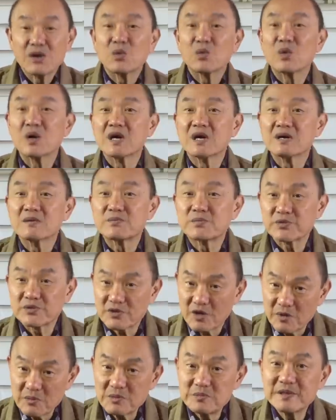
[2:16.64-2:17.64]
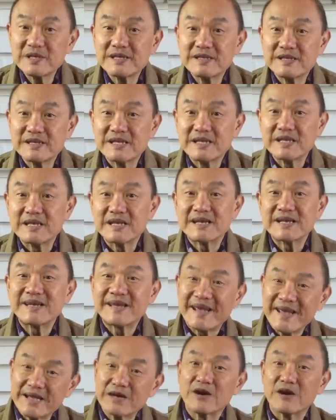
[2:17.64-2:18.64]
were probably the
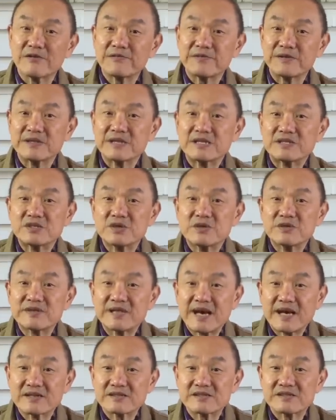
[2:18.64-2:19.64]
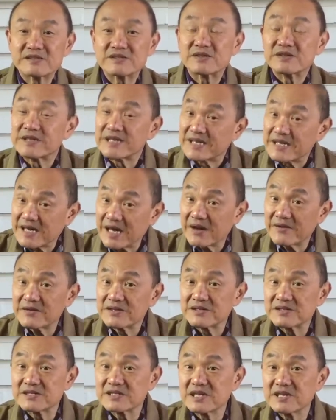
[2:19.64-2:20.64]
kickoff in the 2000s to the
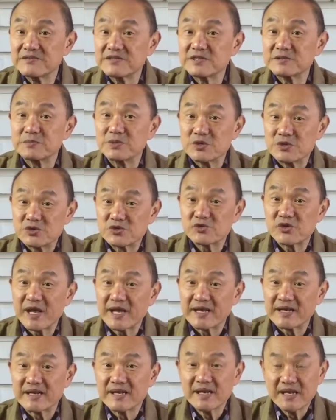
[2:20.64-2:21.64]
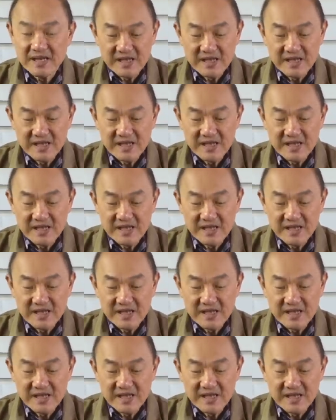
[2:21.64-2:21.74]
current service boot trend.